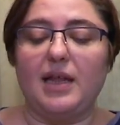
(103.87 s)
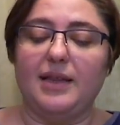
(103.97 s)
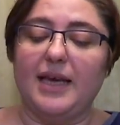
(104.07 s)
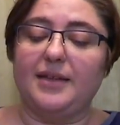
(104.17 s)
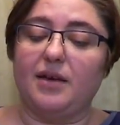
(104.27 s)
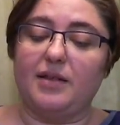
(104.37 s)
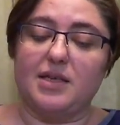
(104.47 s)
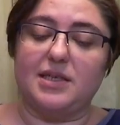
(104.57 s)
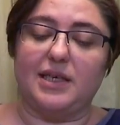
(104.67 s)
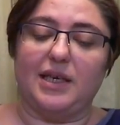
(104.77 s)
later
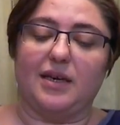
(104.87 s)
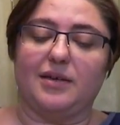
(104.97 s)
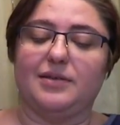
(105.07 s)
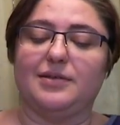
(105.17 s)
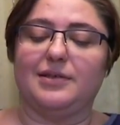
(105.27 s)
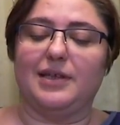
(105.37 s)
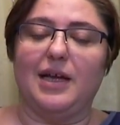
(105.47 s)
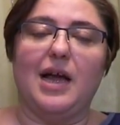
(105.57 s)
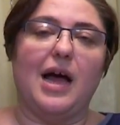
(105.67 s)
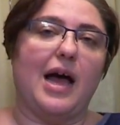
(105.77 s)
this year,
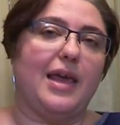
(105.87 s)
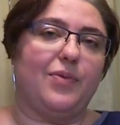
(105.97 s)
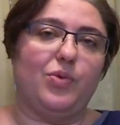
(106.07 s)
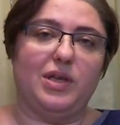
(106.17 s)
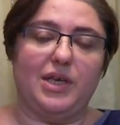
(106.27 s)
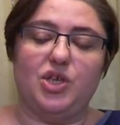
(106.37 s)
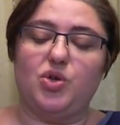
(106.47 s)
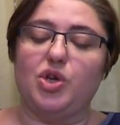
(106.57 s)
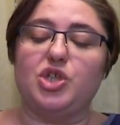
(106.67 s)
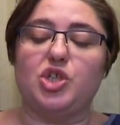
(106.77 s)
I will
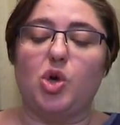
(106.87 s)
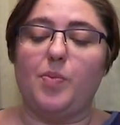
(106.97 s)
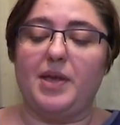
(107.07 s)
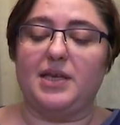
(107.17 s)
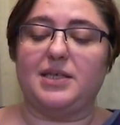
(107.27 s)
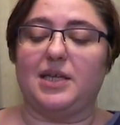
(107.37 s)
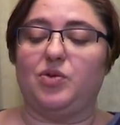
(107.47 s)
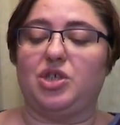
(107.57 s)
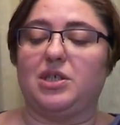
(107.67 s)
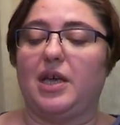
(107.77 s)
enjoy so many
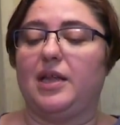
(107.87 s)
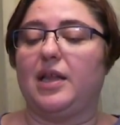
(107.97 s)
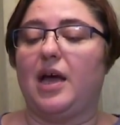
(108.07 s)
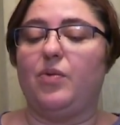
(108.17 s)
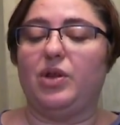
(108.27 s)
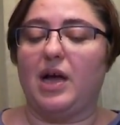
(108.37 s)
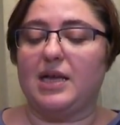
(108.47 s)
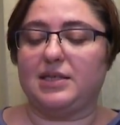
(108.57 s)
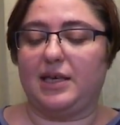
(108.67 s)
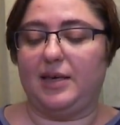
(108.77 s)
sandwiches, and I will
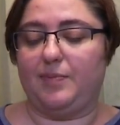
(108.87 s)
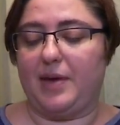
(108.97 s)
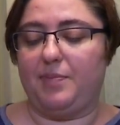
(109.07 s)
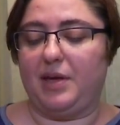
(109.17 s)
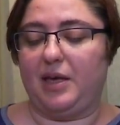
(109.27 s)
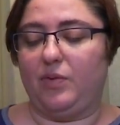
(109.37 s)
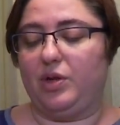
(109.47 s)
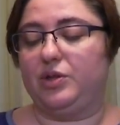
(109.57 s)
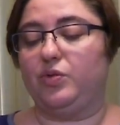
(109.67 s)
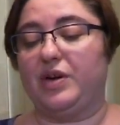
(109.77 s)
ask him, maybe he
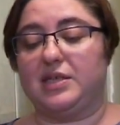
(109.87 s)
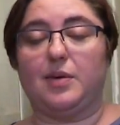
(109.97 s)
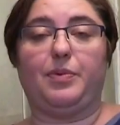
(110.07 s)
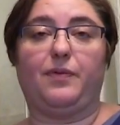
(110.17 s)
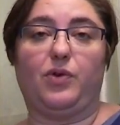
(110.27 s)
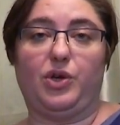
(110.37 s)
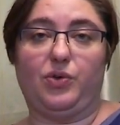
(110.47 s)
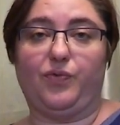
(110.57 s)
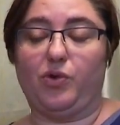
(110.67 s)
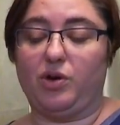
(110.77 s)
will do recipe for you,
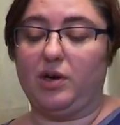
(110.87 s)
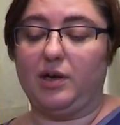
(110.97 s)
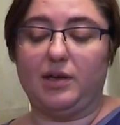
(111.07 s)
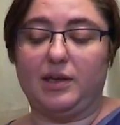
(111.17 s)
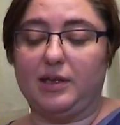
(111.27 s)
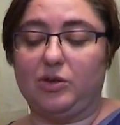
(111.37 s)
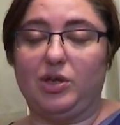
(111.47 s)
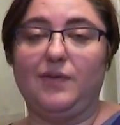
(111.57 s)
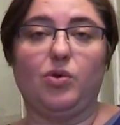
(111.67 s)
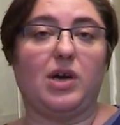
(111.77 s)
to
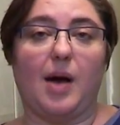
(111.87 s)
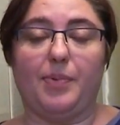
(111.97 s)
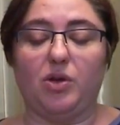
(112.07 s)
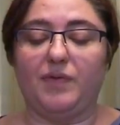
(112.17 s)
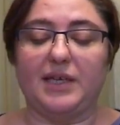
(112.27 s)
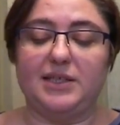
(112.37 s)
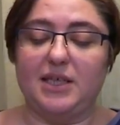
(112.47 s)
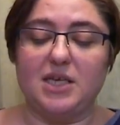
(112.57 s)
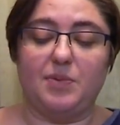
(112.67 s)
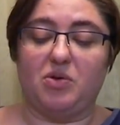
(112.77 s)
give you a couple of
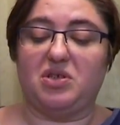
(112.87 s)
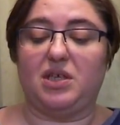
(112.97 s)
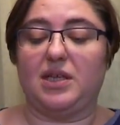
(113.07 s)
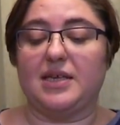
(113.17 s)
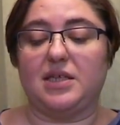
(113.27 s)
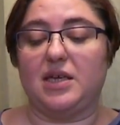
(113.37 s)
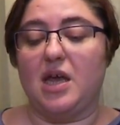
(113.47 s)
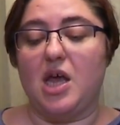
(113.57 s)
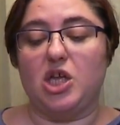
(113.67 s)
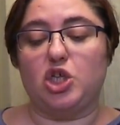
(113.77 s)
ideas, because he does it
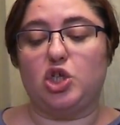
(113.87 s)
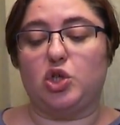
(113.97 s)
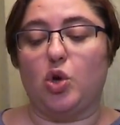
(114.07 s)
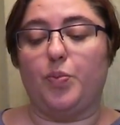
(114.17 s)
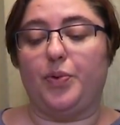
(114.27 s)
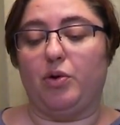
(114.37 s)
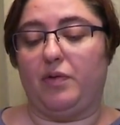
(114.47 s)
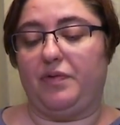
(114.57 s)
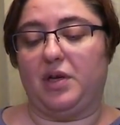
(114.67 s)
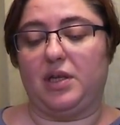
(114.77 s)
so
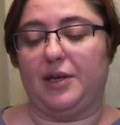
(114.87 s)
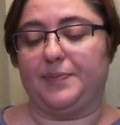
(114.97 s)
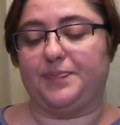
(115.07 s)
perfectly.